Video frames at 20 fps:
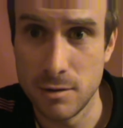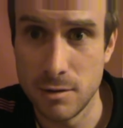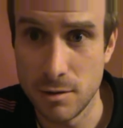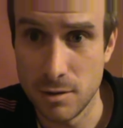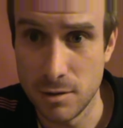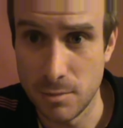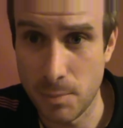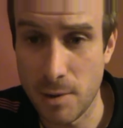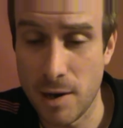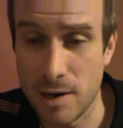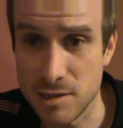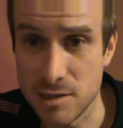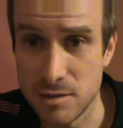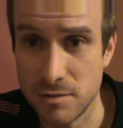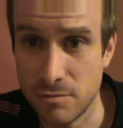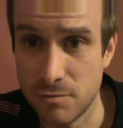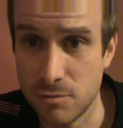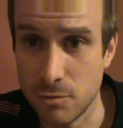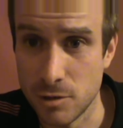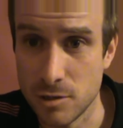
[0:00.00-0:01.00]
the
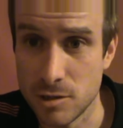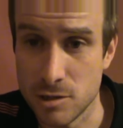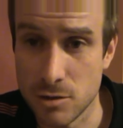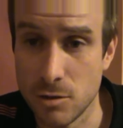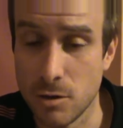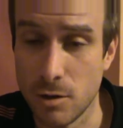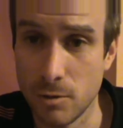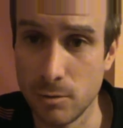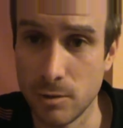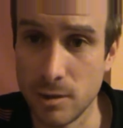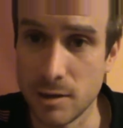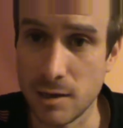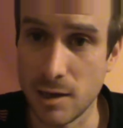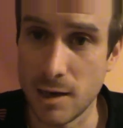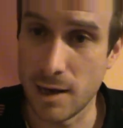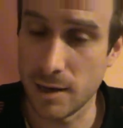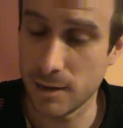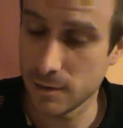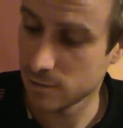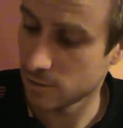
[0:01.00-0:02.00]
passive voice, not only the
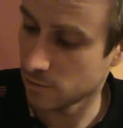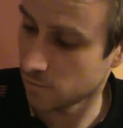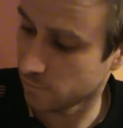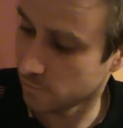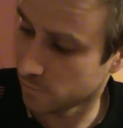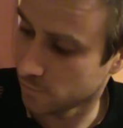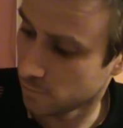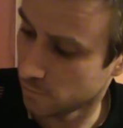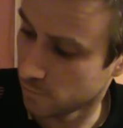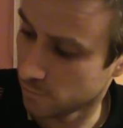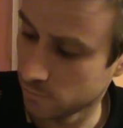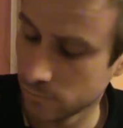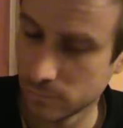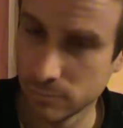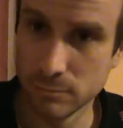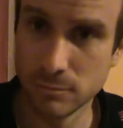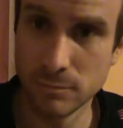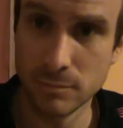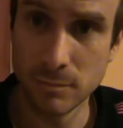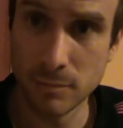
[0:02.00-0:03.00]
active,
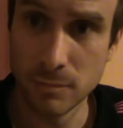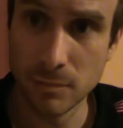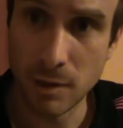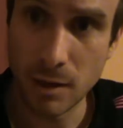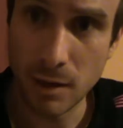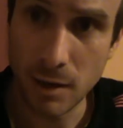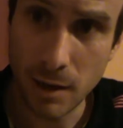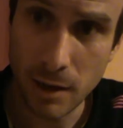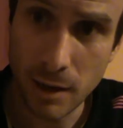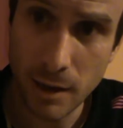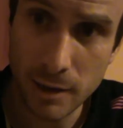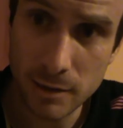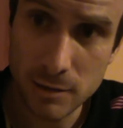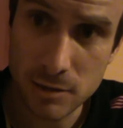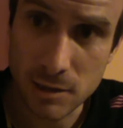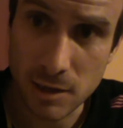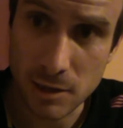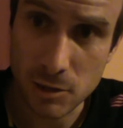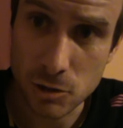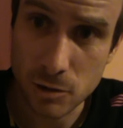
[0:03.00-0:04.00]

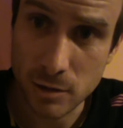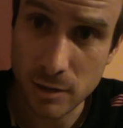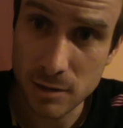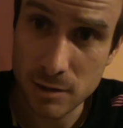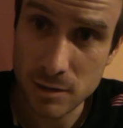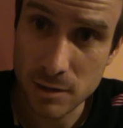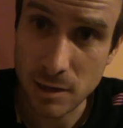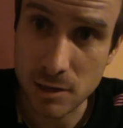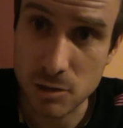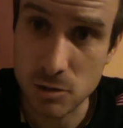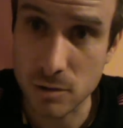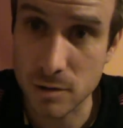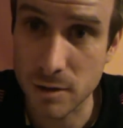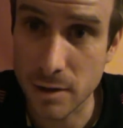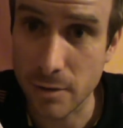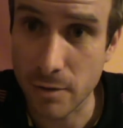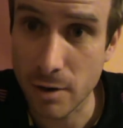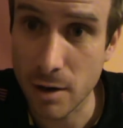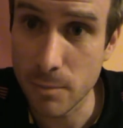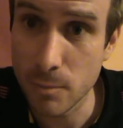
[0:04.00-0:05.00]
etc., etc.
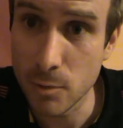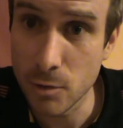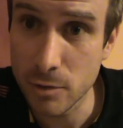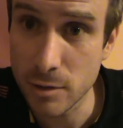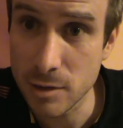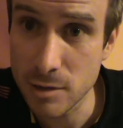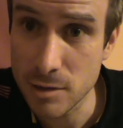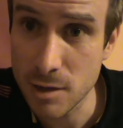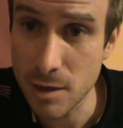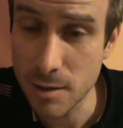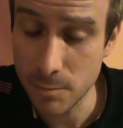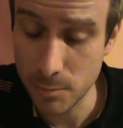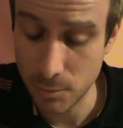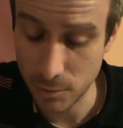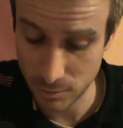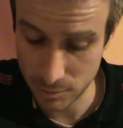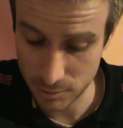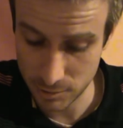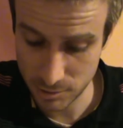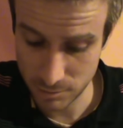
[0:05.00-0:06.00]
There are more
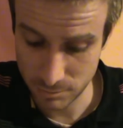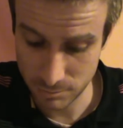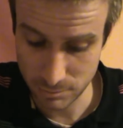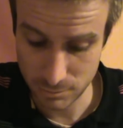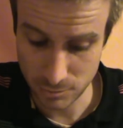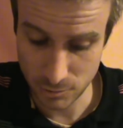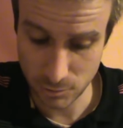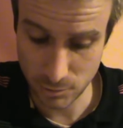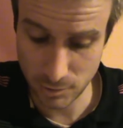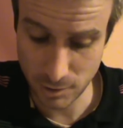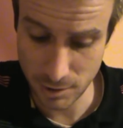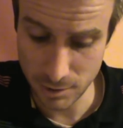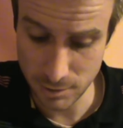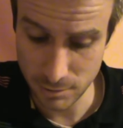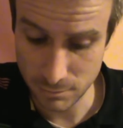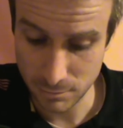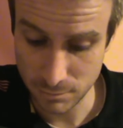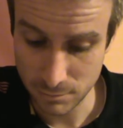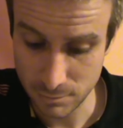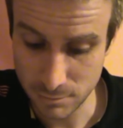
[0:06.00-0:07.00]
examples. Okay?
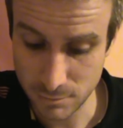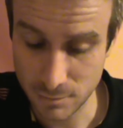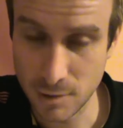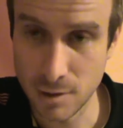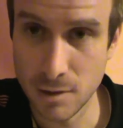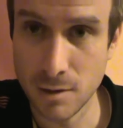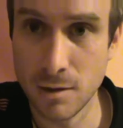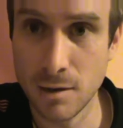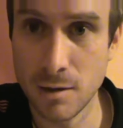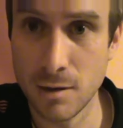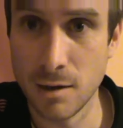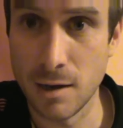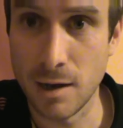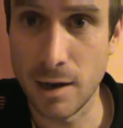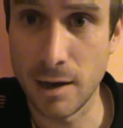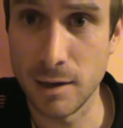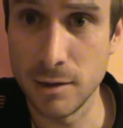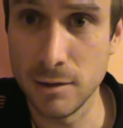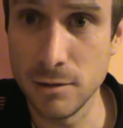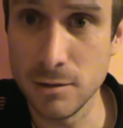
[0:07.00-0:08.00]

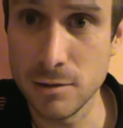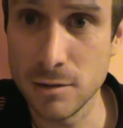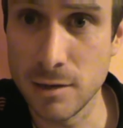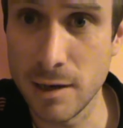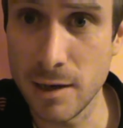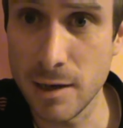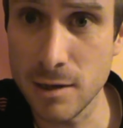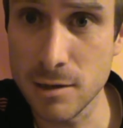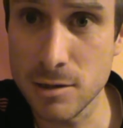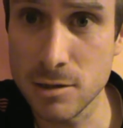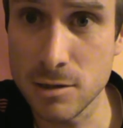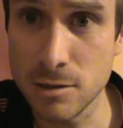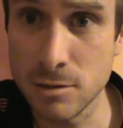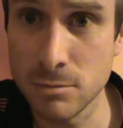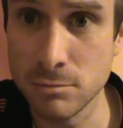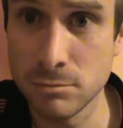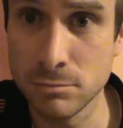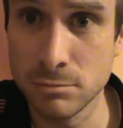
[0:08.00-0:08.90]
And next